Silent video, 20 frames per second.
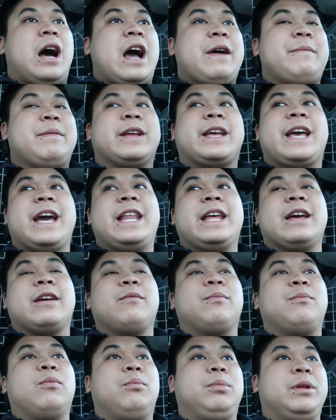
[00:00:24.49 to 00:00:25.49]
I've been
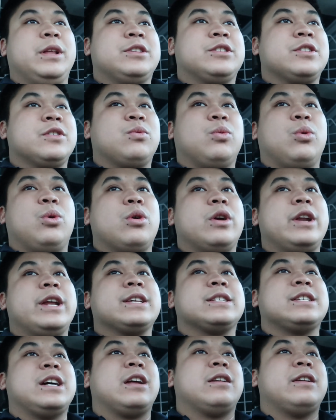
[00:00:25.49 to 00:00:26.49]
getting blizzard
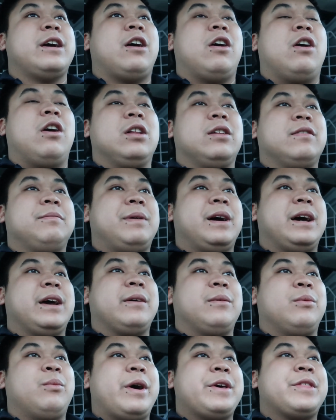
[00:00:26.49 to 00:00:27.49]
warnings on all of
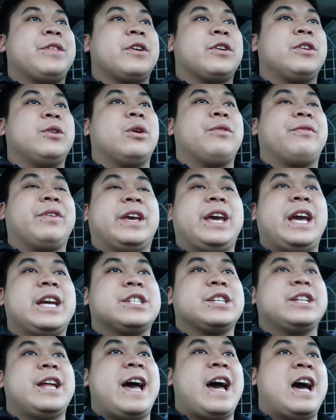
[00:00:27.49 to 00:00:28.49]
my weather
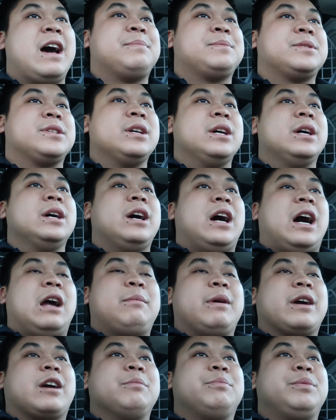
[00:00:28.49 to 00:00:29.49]
notification apps
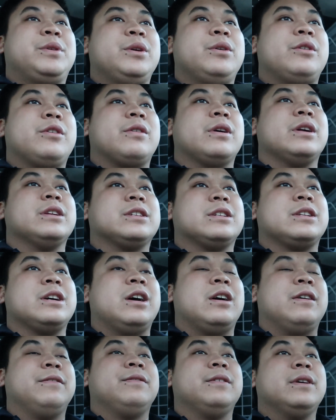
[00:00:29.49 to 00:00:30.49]
on my computer and
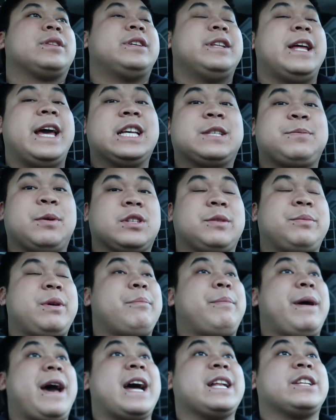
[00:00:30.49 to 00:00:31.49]
stuff. Today is supposed to be
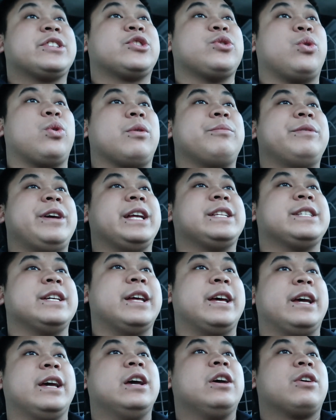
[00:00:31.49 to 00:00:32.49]
a bad storm day
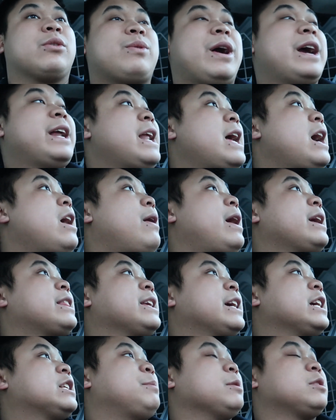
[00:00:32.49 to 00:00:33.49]
today. Right now, I
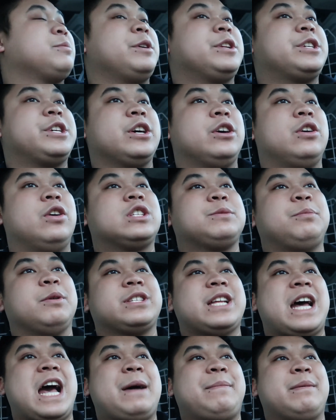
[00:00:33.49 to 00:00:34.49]
think it's supposed to be chill. It's
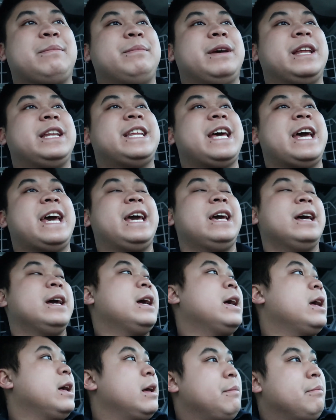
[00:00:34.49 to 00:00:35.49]
supposed to happen midday,
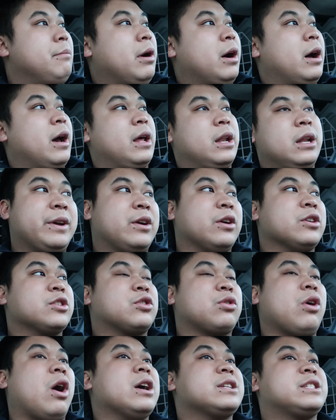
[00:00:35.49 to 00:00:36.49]
but fingers
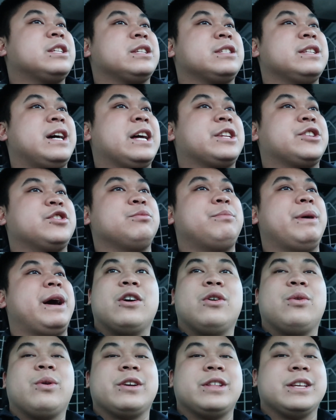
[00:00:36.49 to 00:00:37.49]
crossed it's not too bad. I
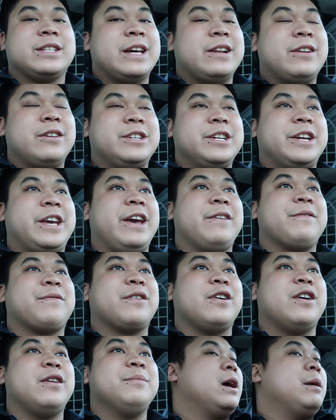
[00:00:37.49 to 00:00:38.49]
don't know where this energy came
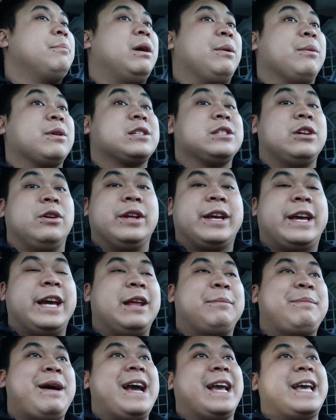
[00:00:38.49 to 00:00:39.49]
from, but we're slowly
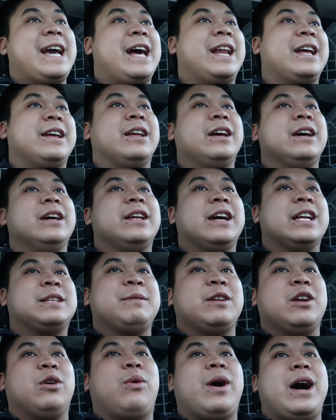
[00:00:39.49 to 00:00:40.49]
getting back at it. It's
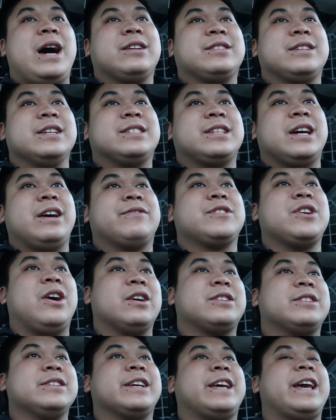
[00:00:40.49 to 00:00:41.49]
been a while since I've
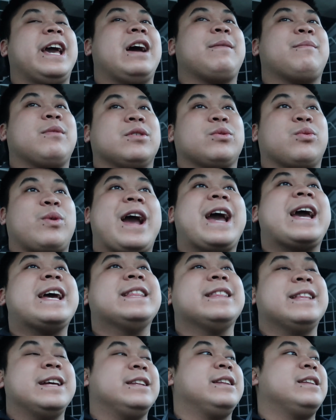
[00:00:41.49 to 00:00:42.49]
talked to the camera right
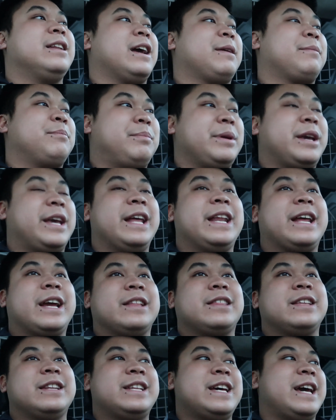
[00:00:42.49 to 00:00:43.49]
in the like
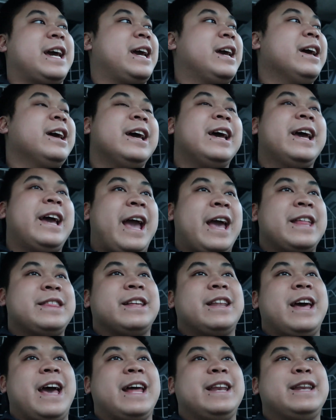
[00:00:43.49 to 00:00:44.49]
beginning of the day and
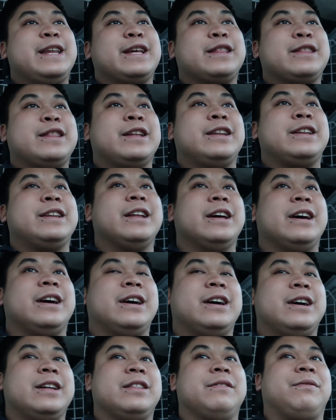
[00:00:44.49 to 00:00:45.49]
then ending the
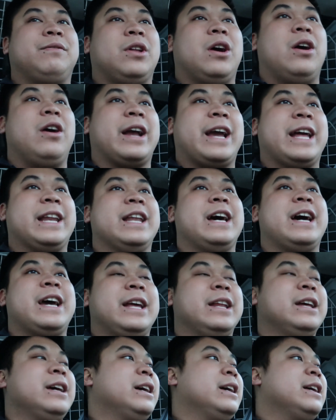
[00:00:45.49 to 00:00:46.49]
vlog at
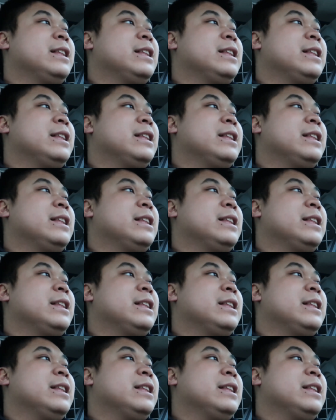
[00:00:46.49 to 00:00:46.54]
night.